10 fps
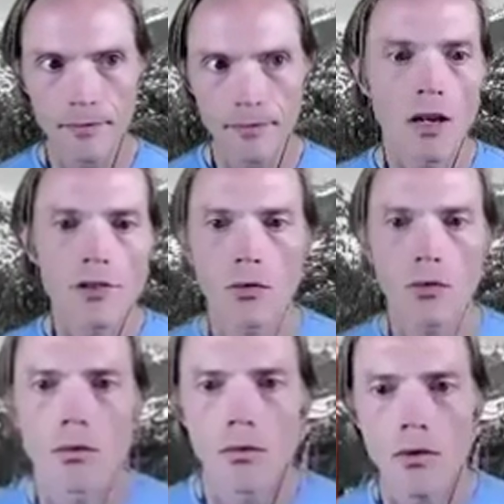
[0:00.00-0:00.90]
while
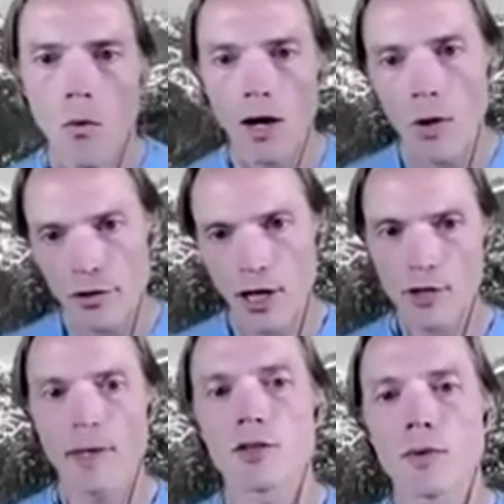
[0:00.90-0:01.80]
most change management
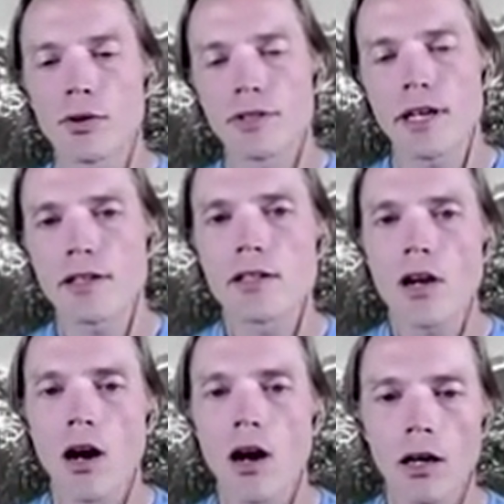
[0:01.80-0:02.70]
processes
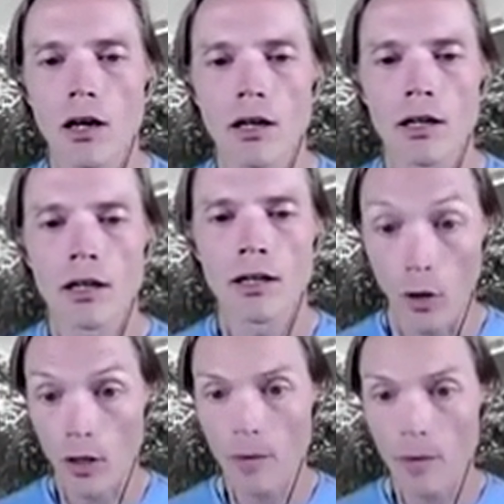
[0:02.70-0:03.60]
are going to be
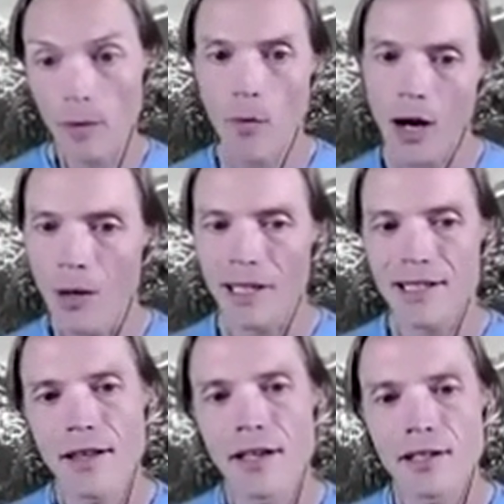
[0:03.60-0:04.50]
more complex than
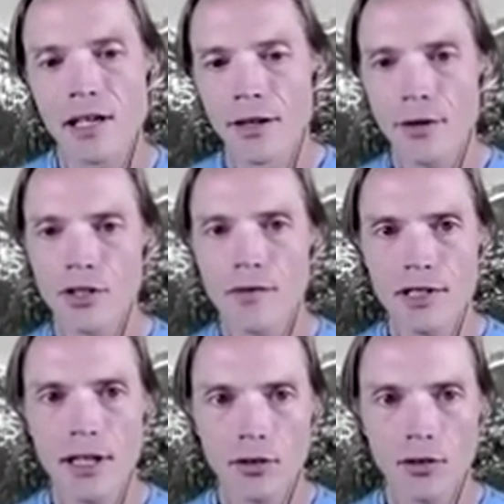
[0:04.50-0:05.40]
this, those of us
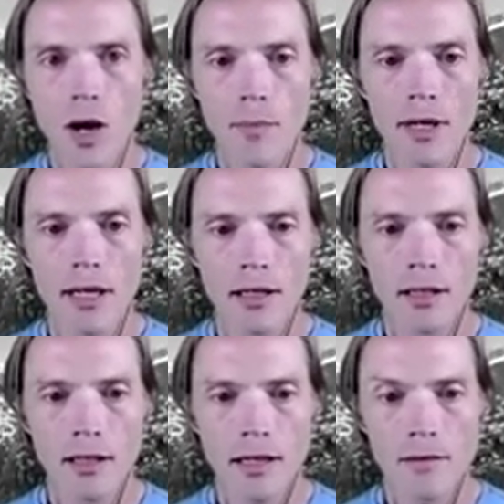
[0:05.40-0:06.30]
that grew up
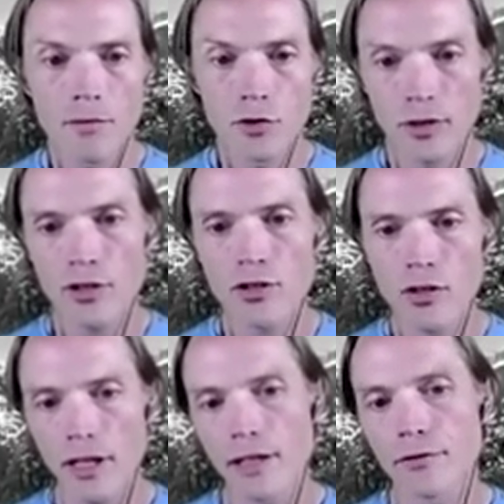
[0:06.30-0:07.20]
in
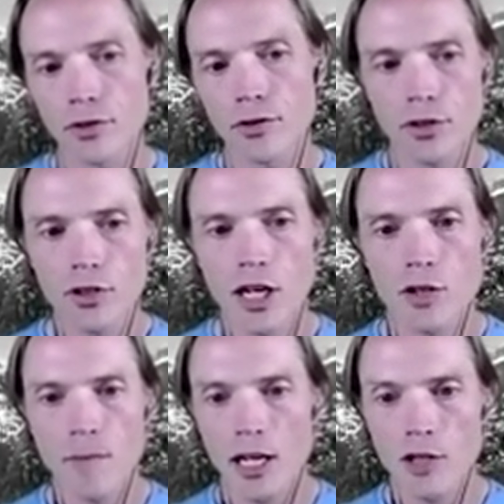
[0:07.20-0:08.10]
traditional infrastructure change
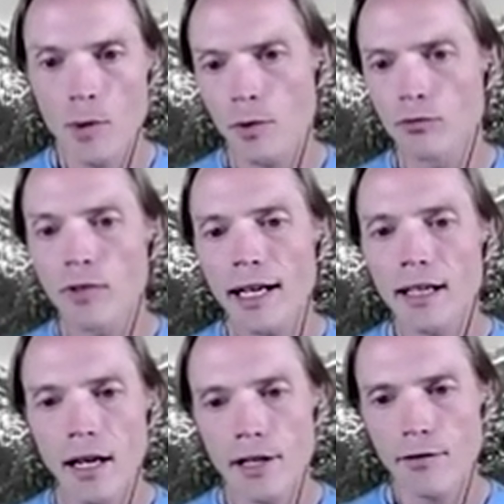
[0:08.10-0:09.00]
management would
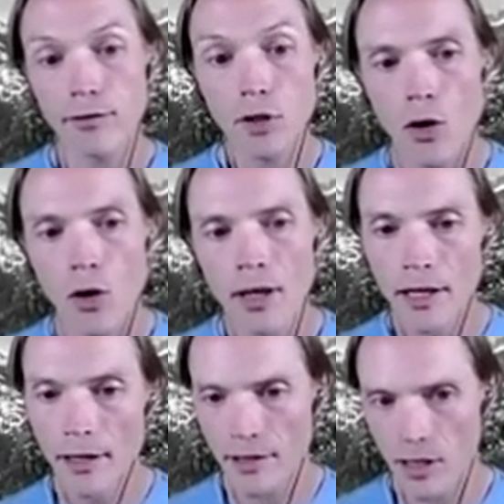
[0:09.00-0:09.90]
recognize a flow
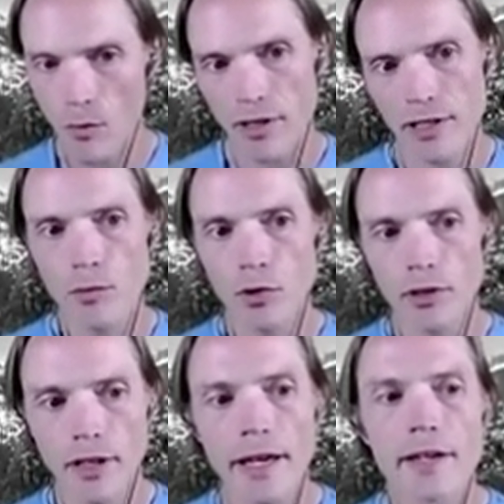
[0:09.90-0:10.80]
that's somewhat similar
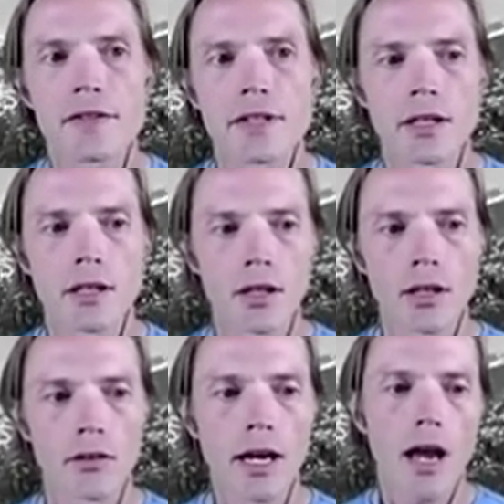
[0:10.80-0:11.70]
to this,
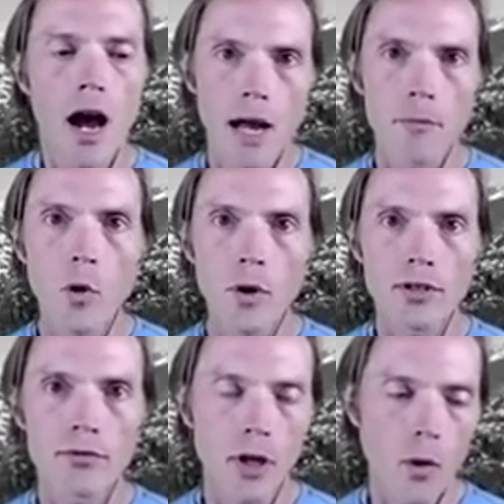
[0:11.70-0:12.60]
right? I'm going
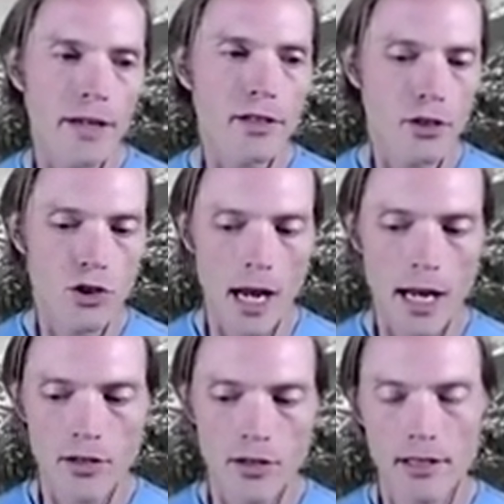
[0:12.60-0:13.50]
to request a
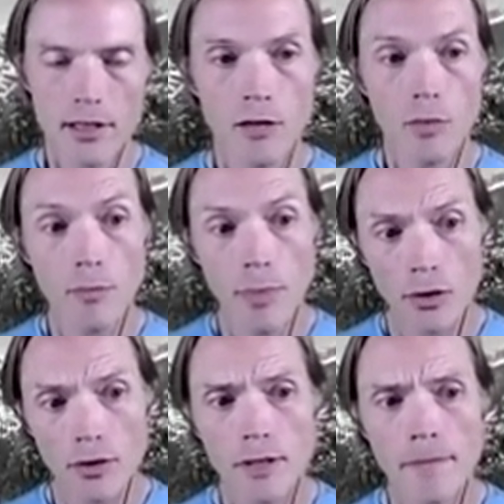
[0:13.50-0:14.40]
change that's going to be built,